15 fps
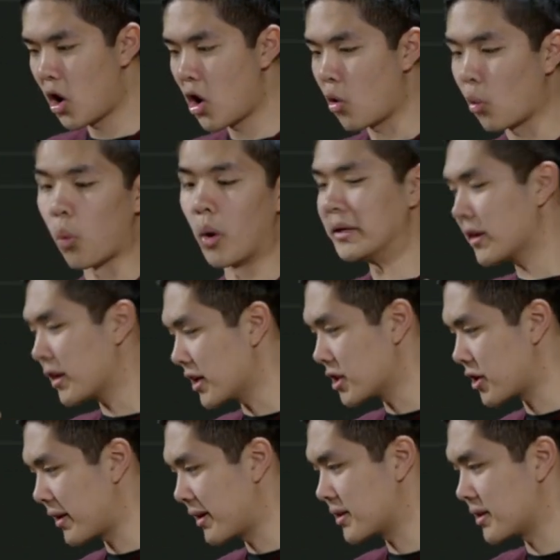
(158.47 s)
One such
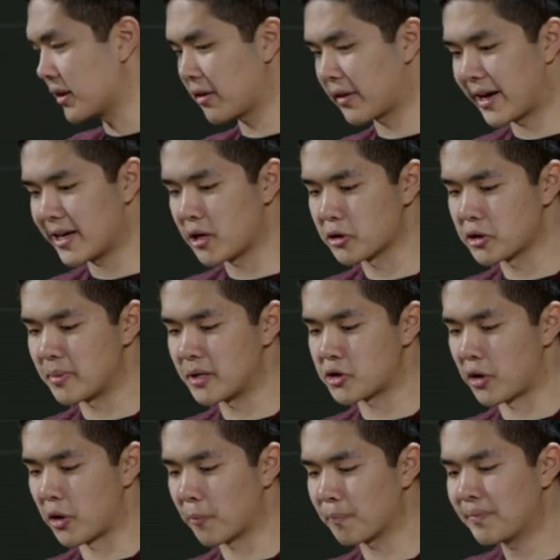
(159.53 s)
sentence that I know to be
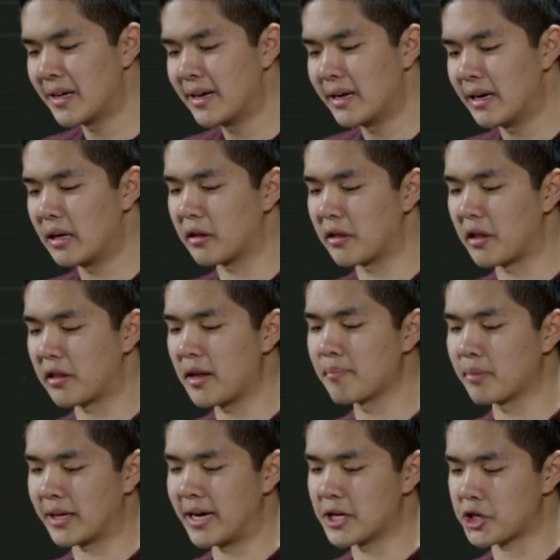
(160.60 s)
true is this
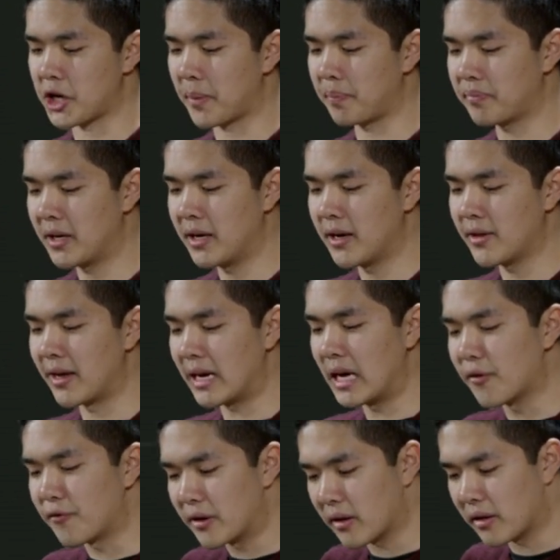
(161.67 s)
implication, that
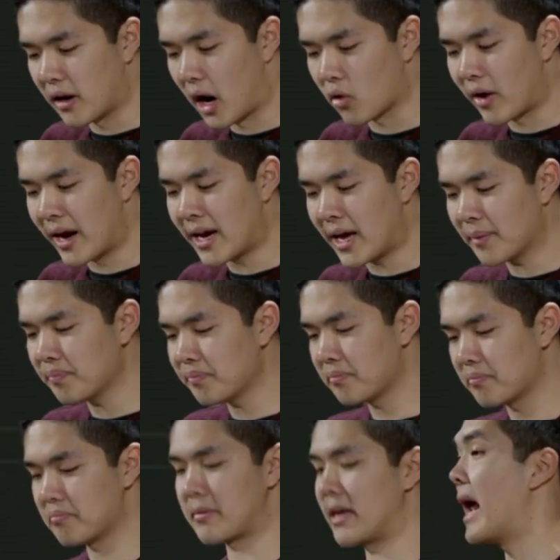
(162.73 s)
if it is not raining,
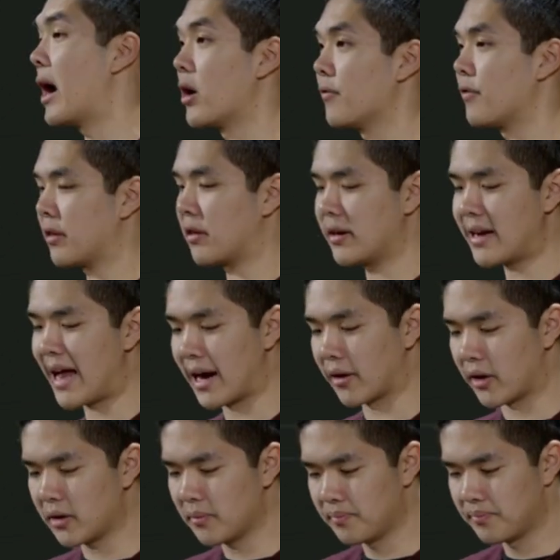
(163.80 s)
then Harry visited
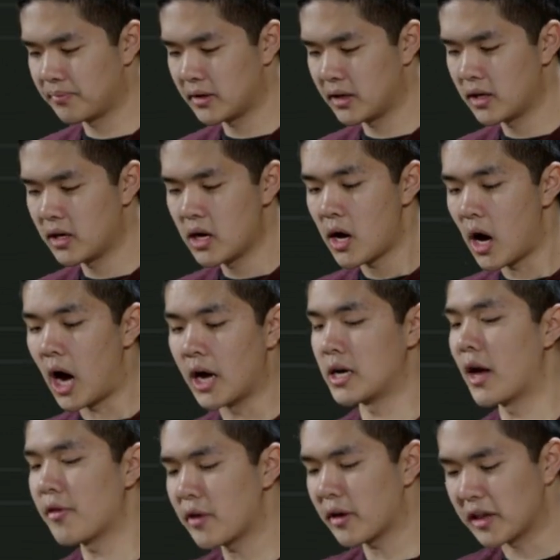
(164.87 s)
Hagrid.
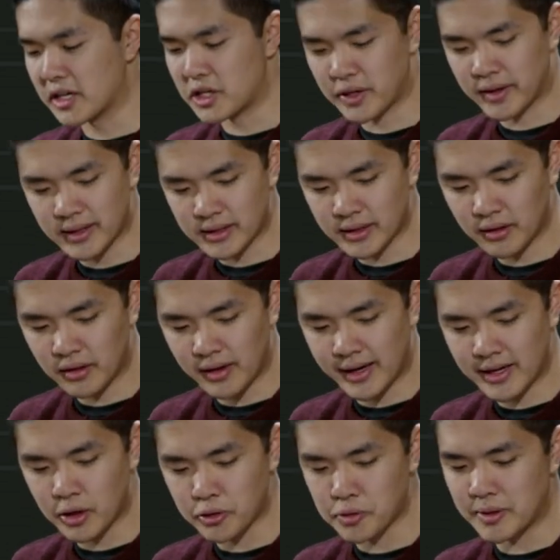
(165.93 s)
Another such sentence that
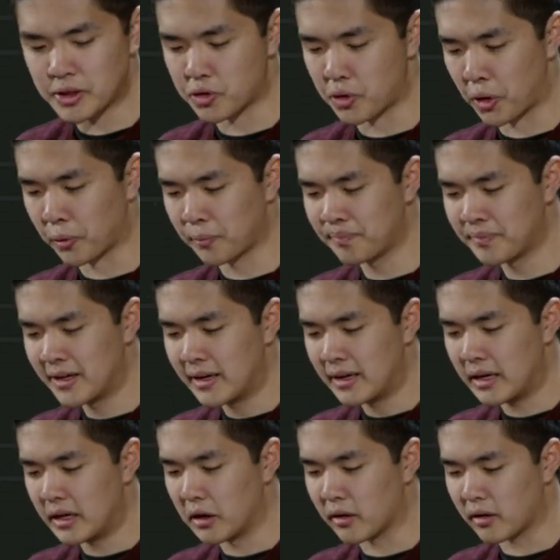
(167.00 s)
I know to be true
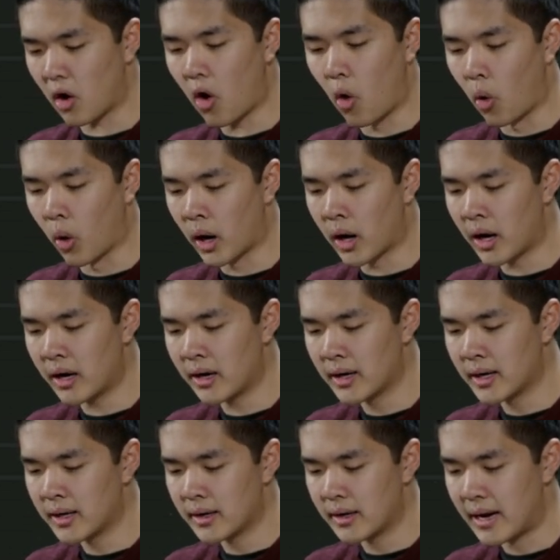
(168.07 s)
is or
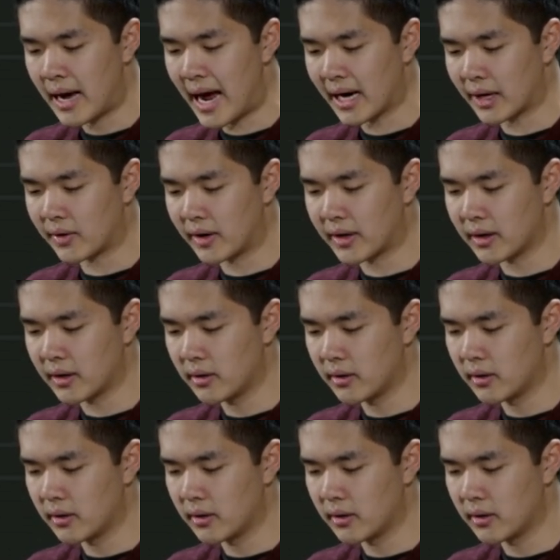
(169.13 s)
Hagrid